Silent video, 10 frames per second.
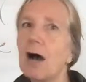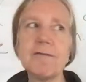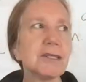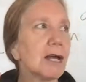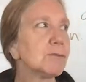
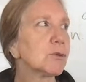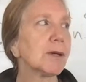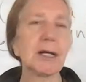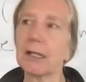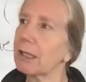oftentimes we're
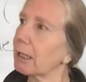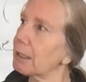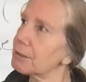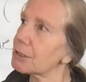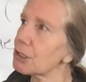going to like
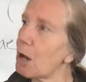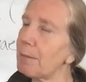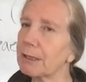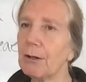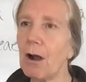kind of stop
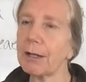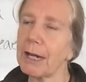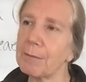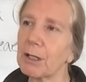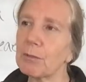and go, okay,
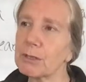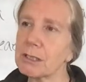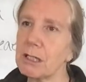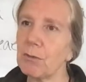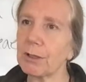I'm going to
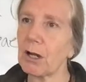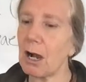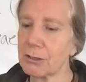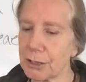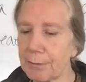proceed with
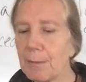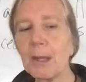caution.